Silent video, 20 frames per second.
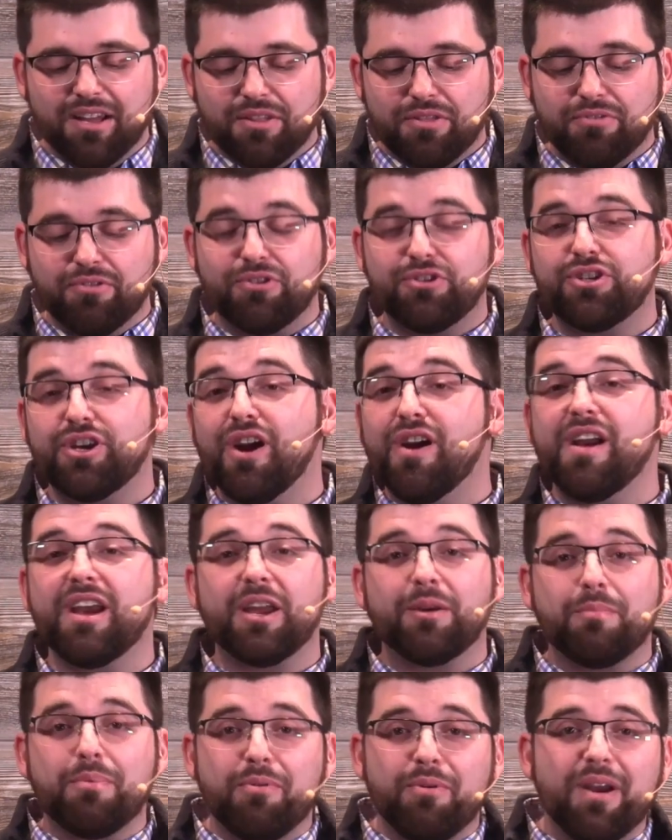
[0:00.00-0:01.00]
through sharing
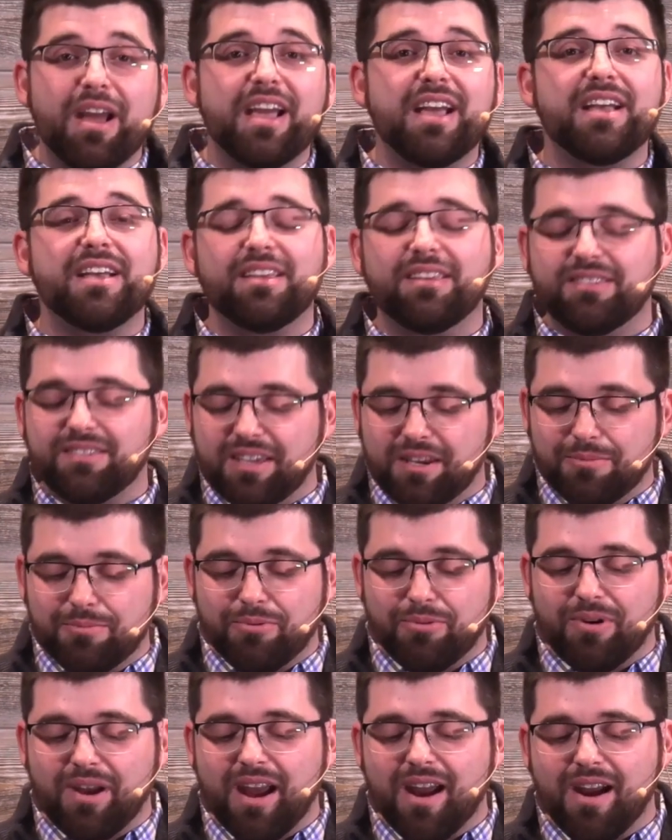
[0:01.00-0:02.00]
in praise and
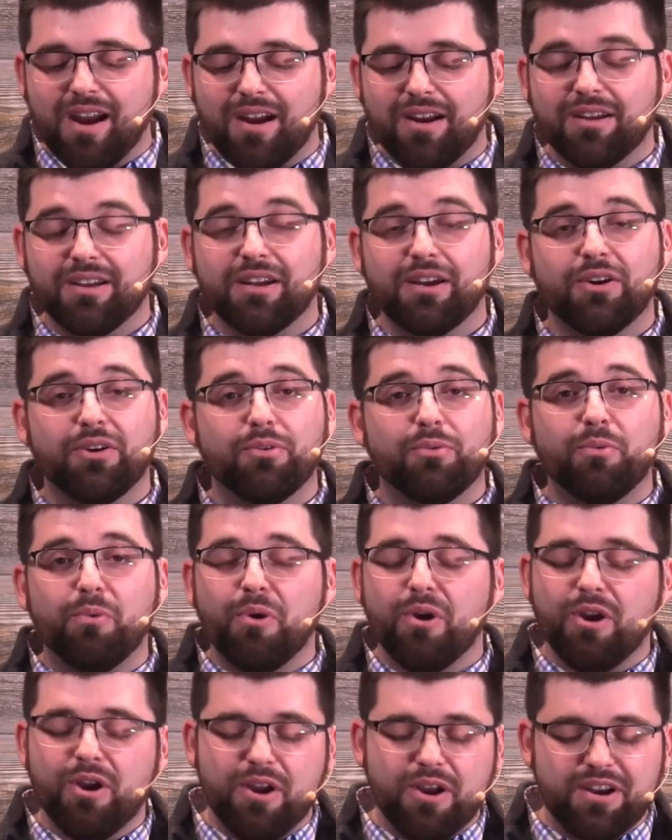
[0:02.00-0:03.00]
prayer,
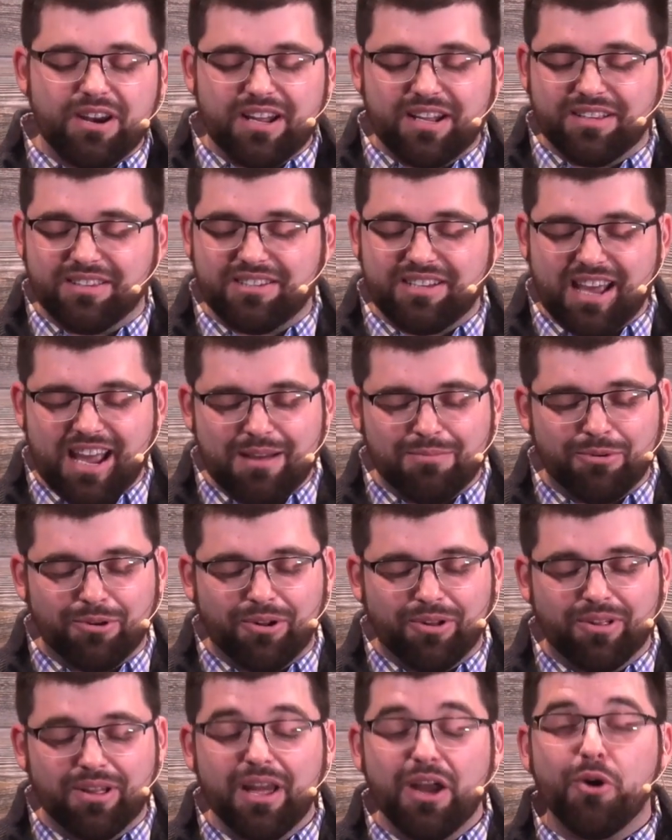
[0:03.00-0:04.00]
word and
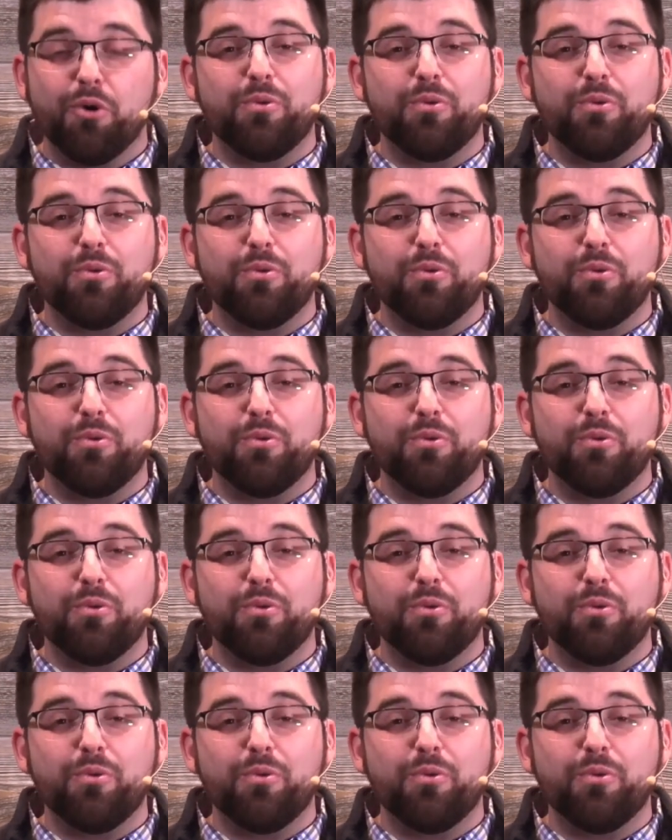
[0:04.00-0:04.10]
table.